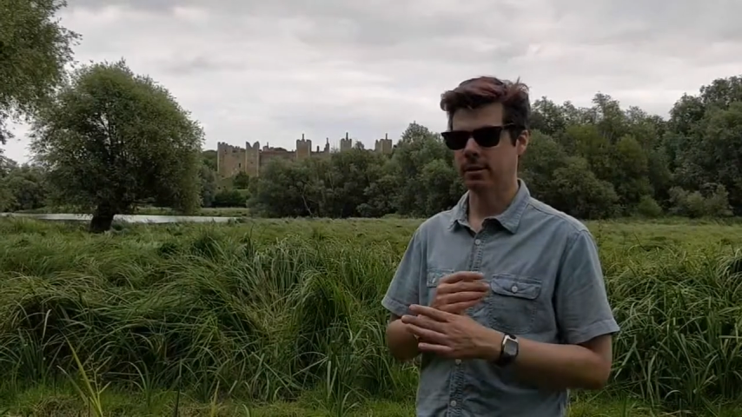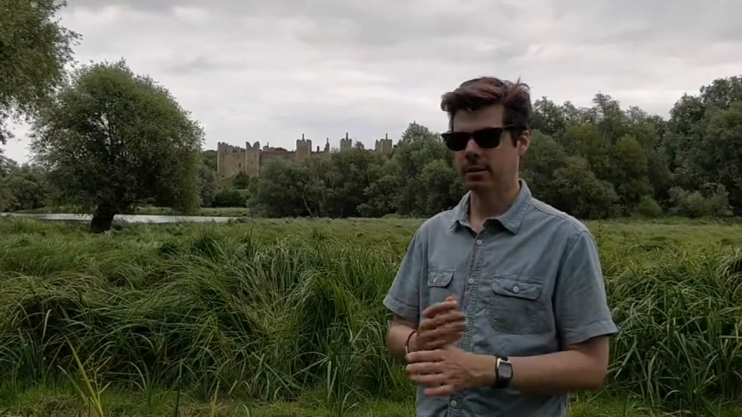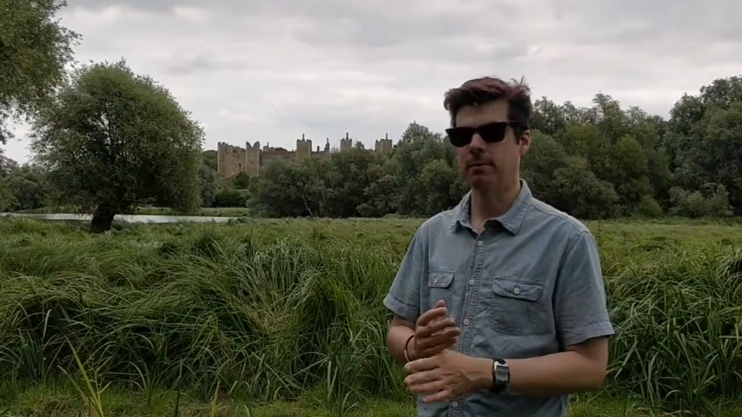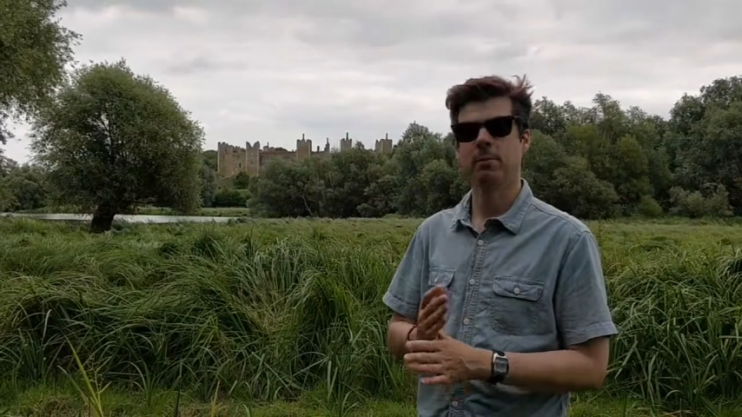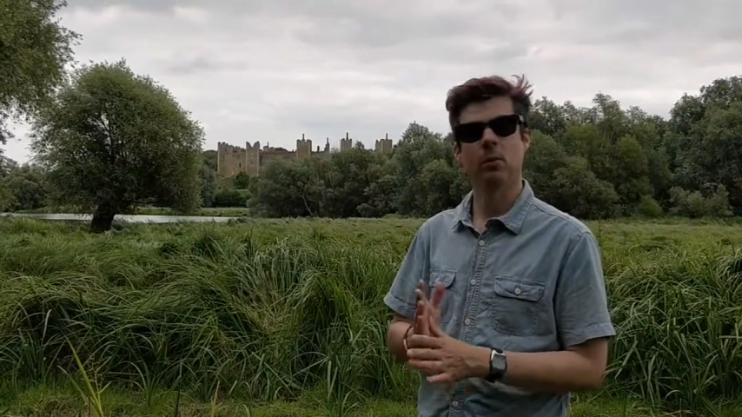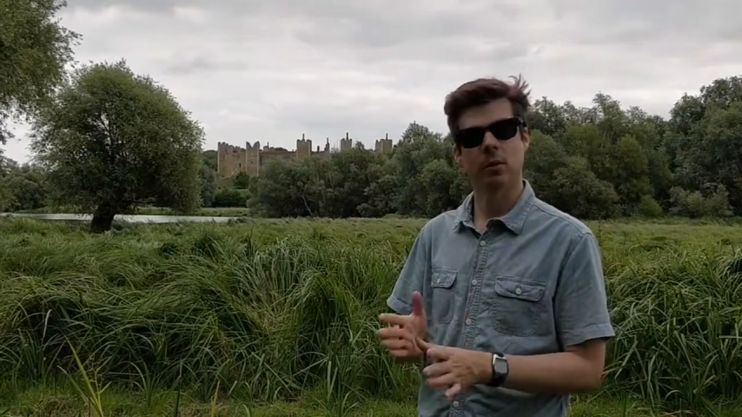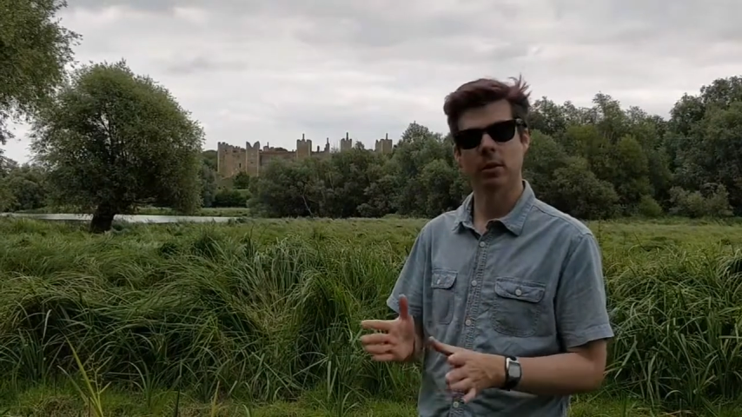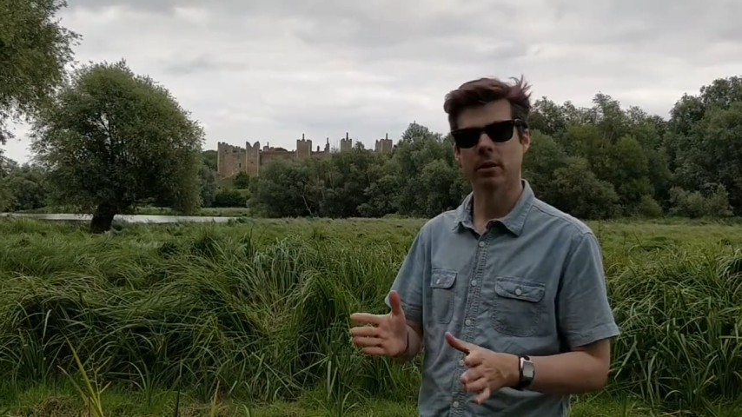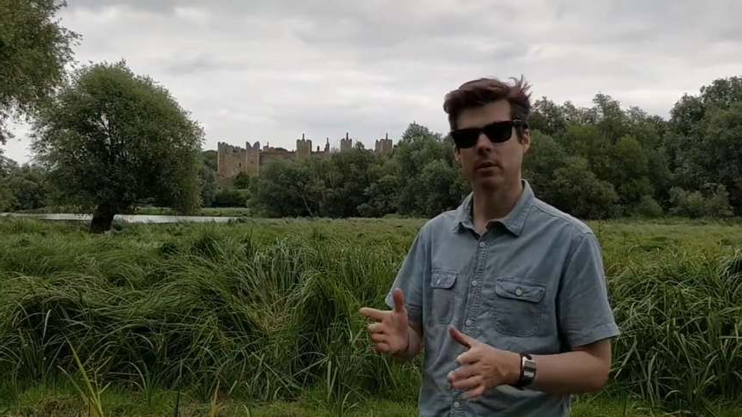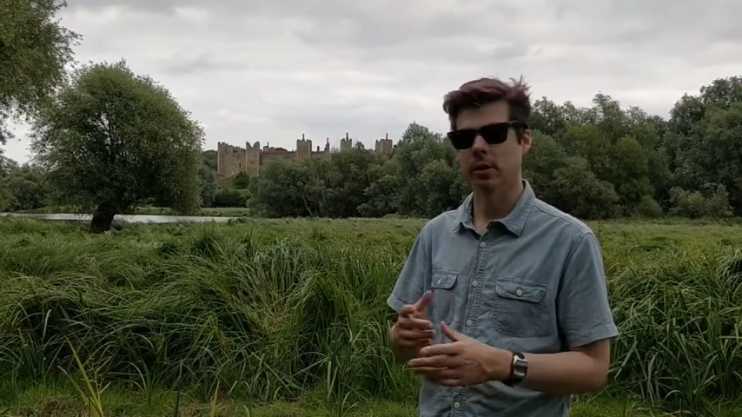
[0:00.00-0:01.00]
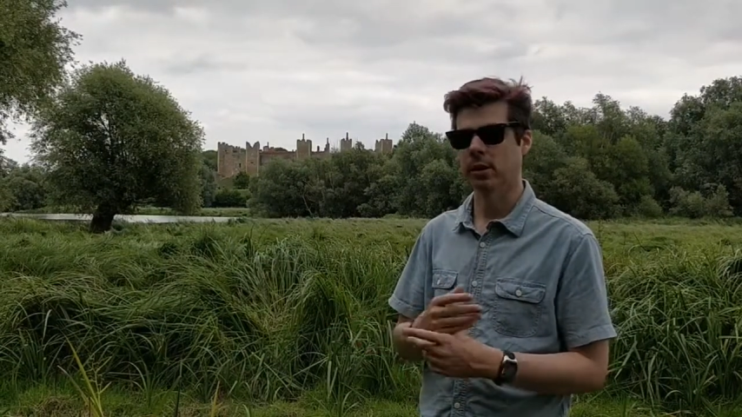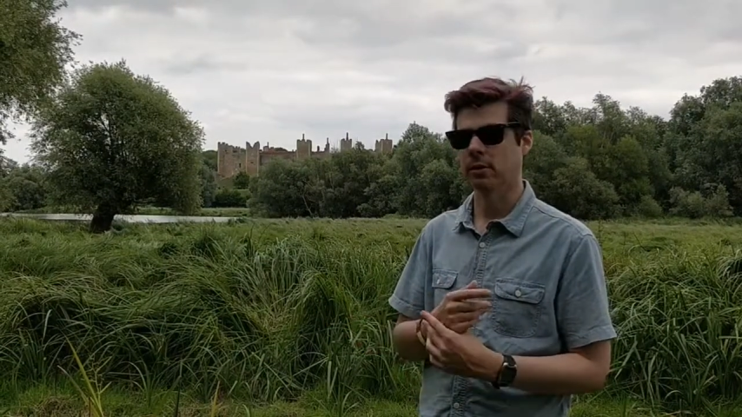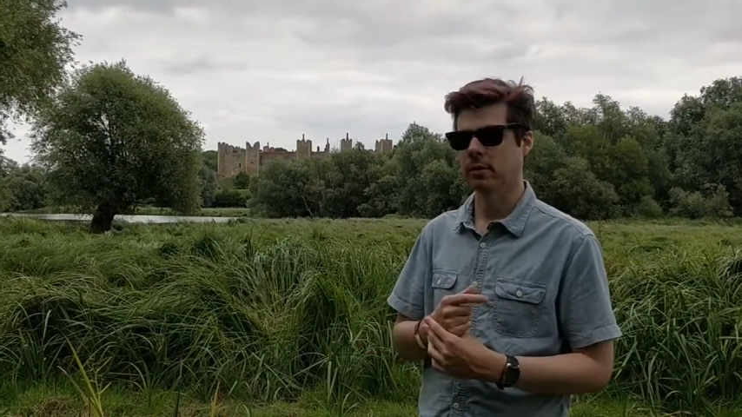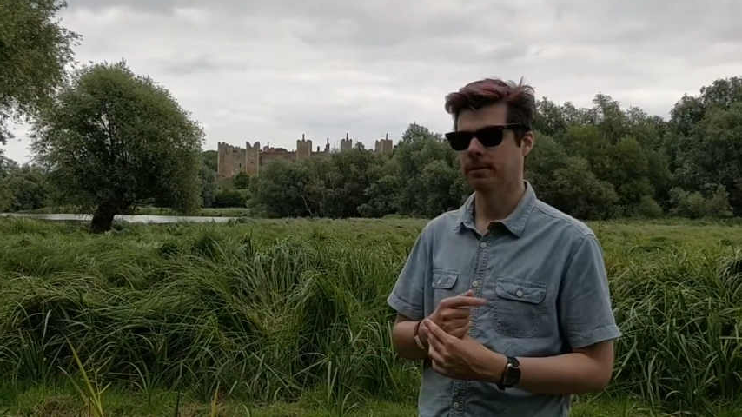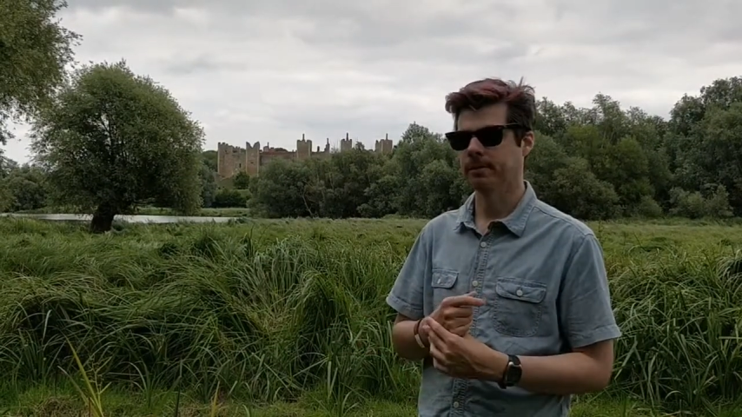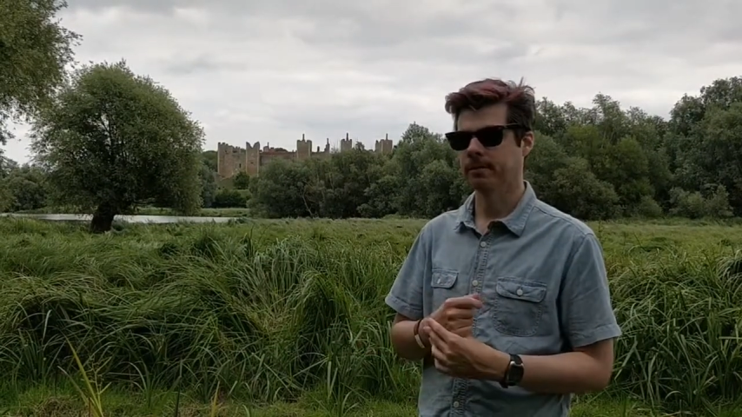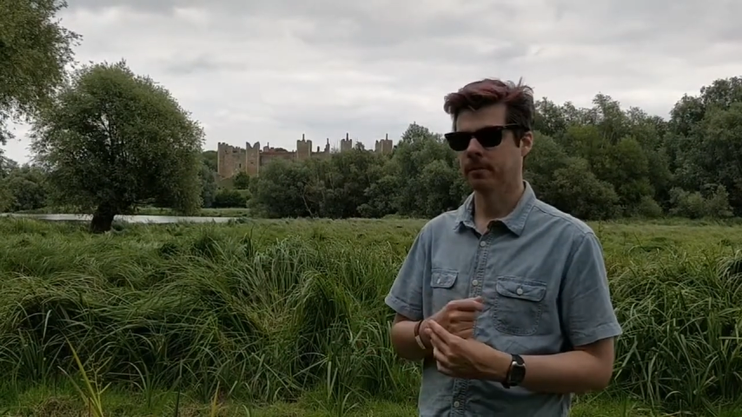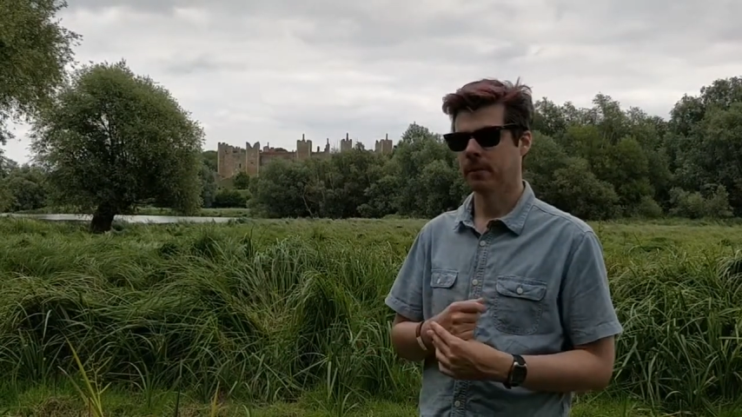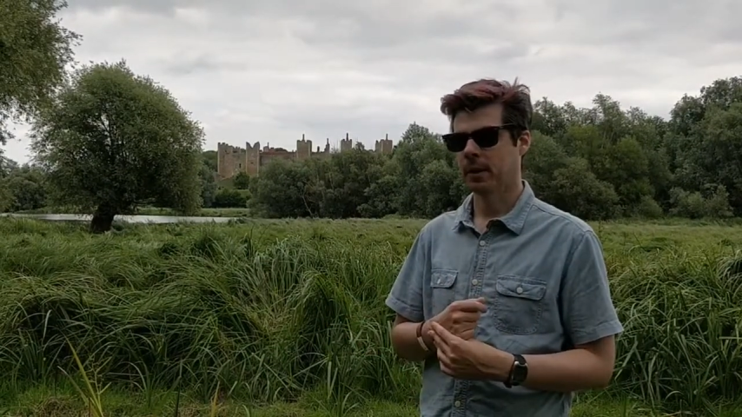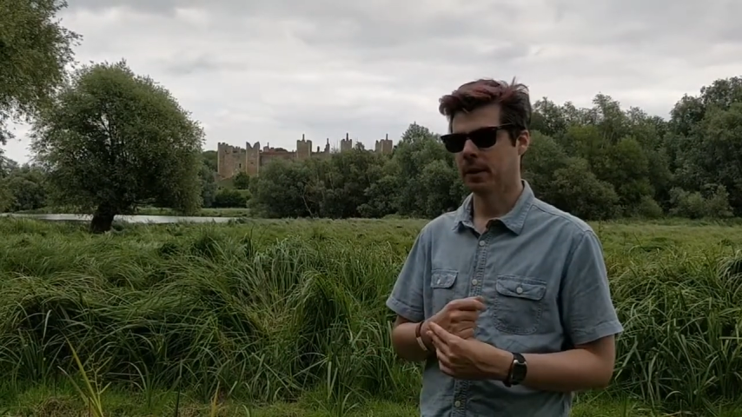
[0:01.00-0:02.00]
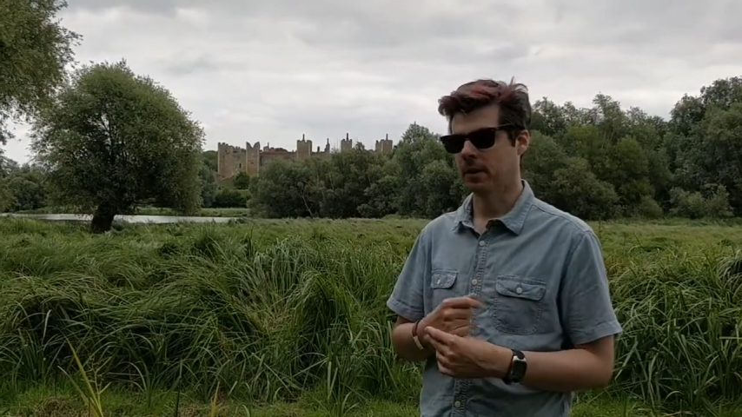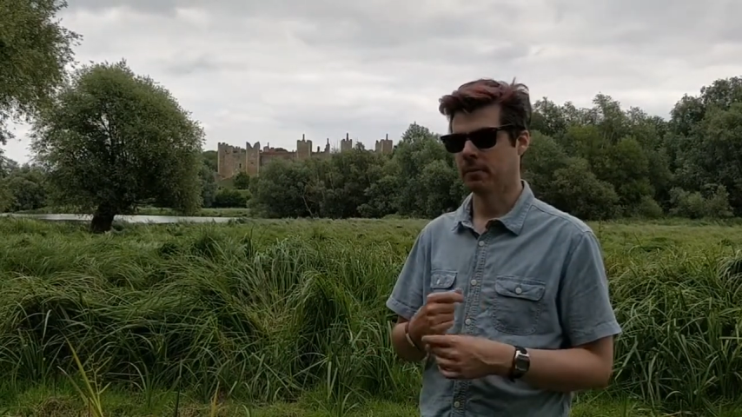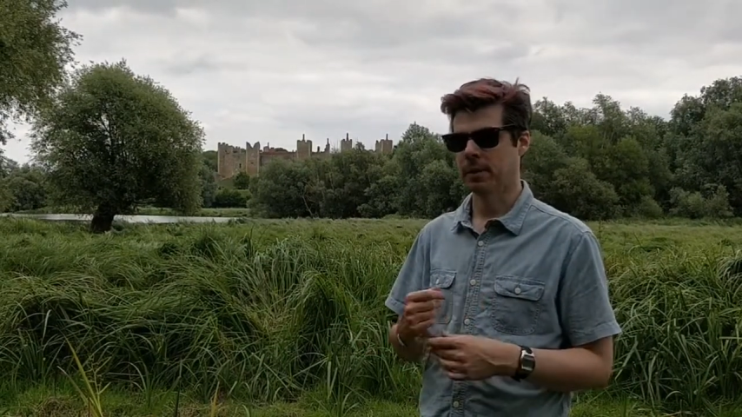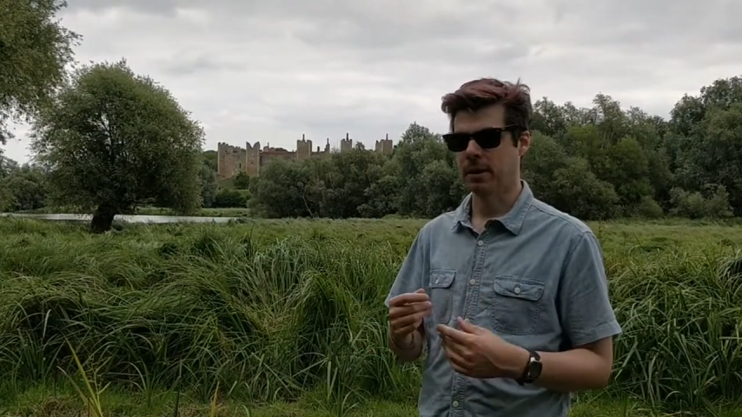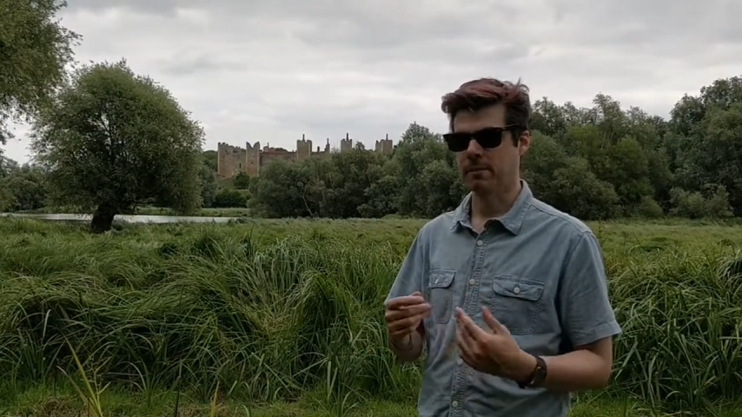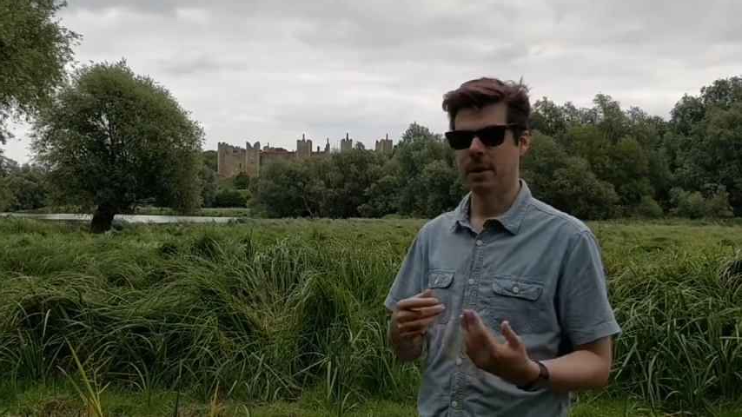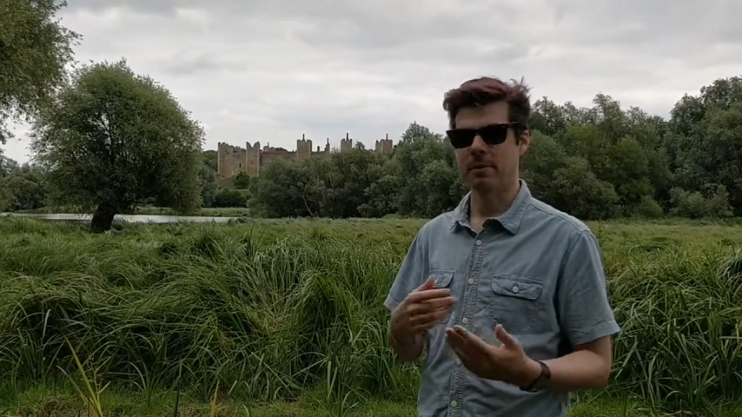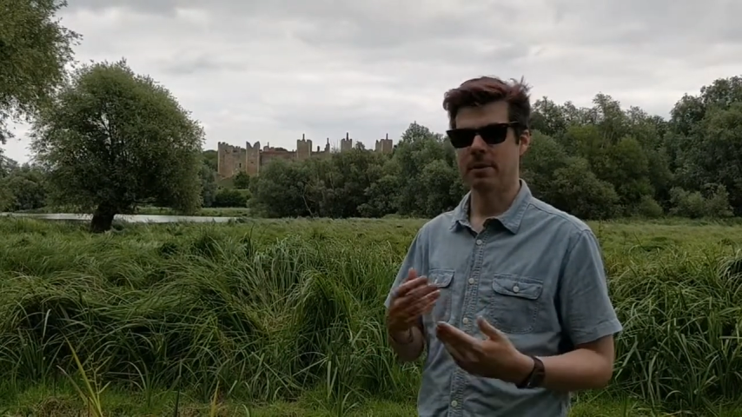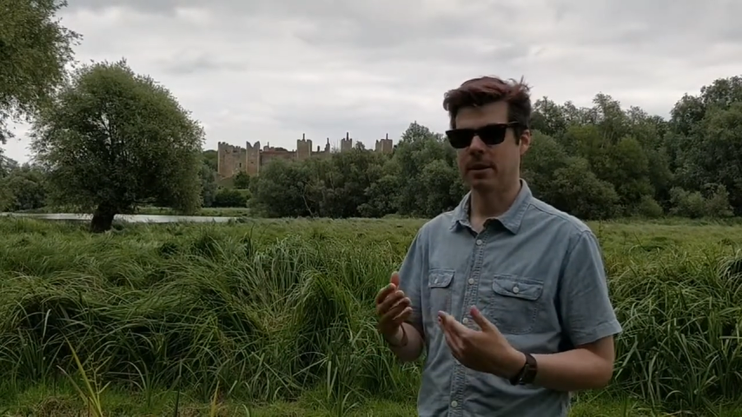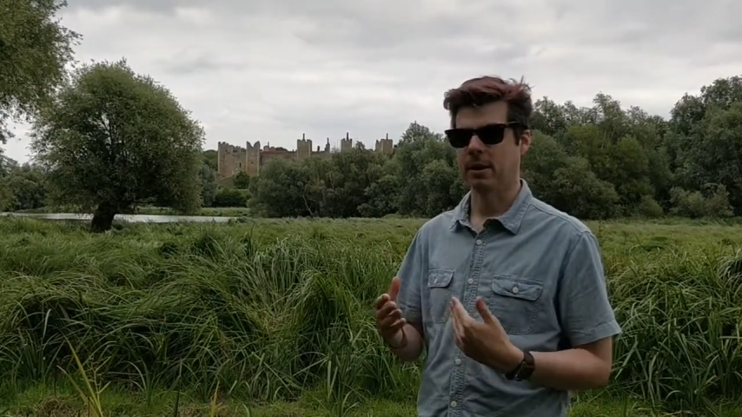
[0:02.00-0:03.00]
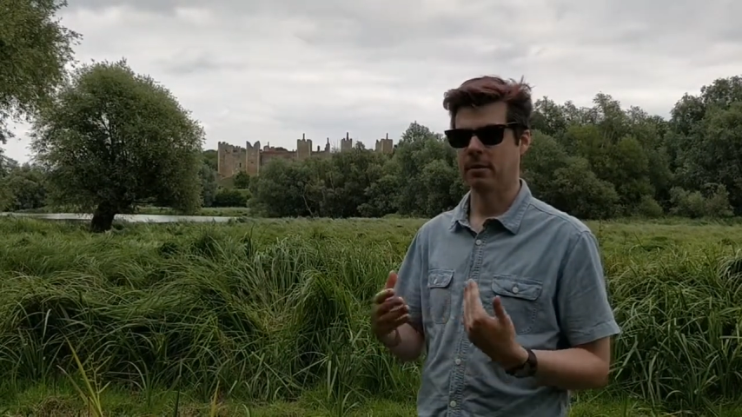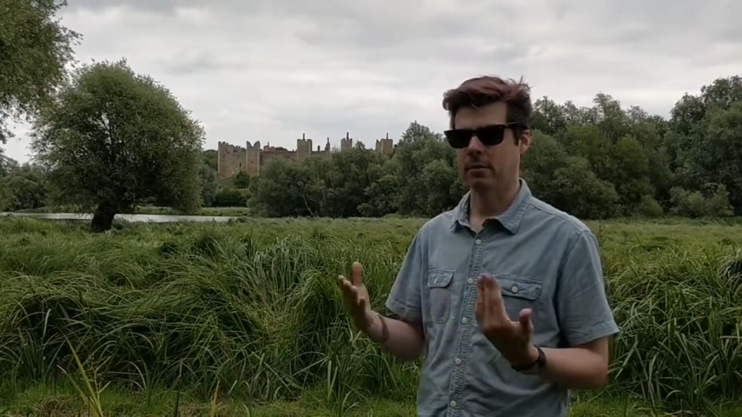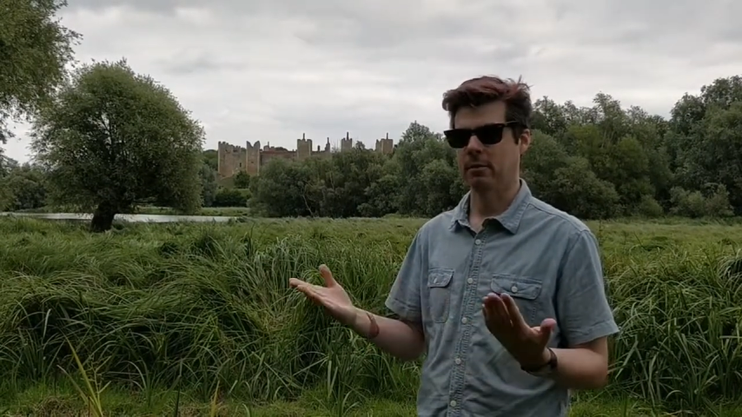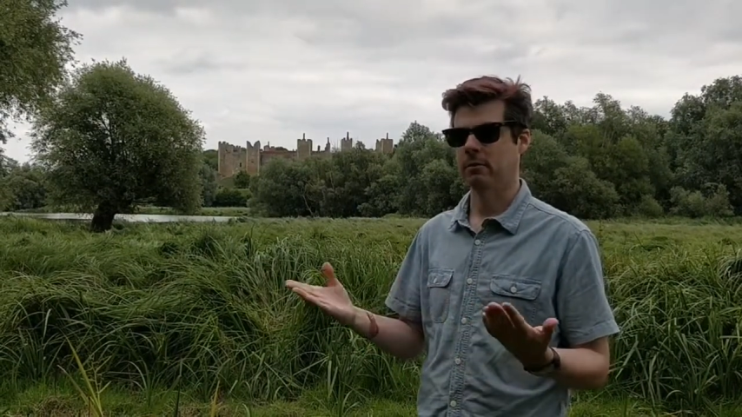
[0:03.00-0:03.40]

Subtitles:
simple that you do. It can be maybe send